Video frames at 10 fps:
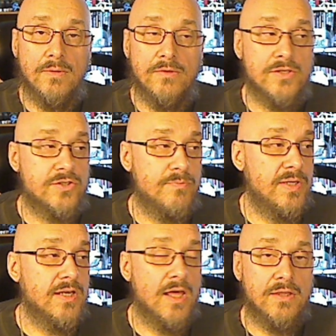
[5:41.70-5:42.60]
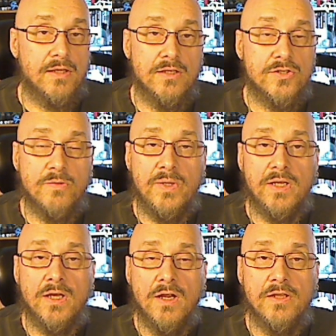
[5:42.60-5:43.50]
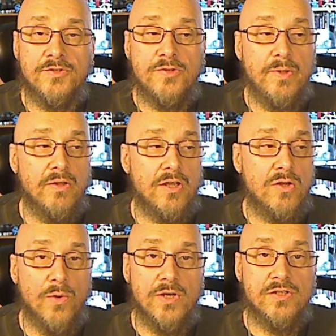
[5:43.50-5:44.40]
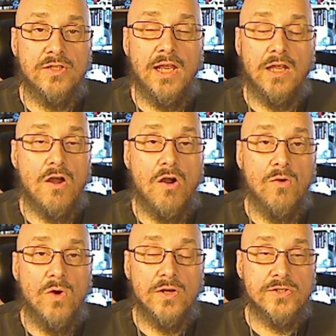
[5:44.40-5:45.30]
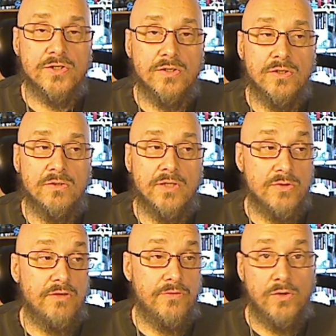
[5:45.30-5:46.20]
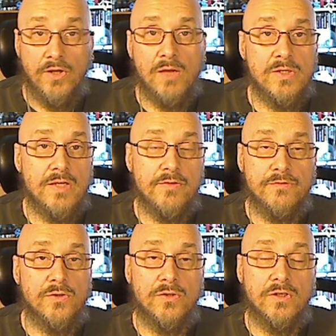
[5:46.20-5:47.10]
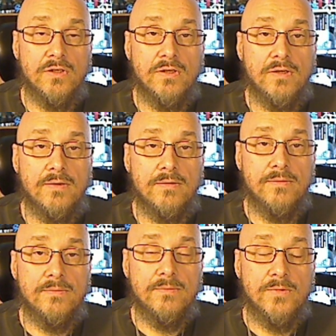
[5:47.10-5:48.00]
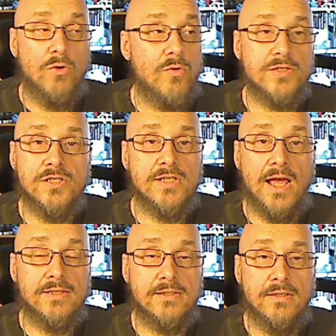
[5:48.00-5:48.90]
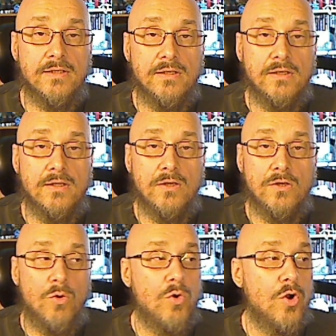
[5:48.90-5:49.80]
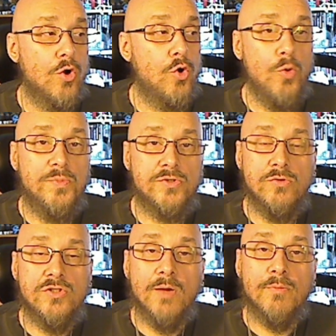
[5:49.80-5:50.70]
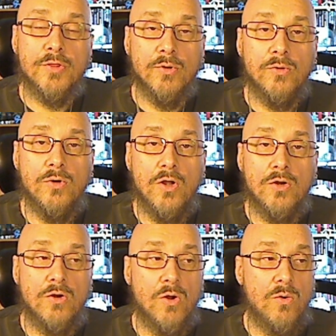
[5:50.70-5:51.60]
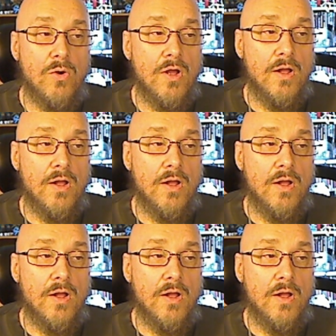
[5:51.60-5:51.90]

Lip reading: This should be nothing. This should be like going to get a car wash. That you need food? Okay, we give you food. No questions asked. No hoops to jump through. No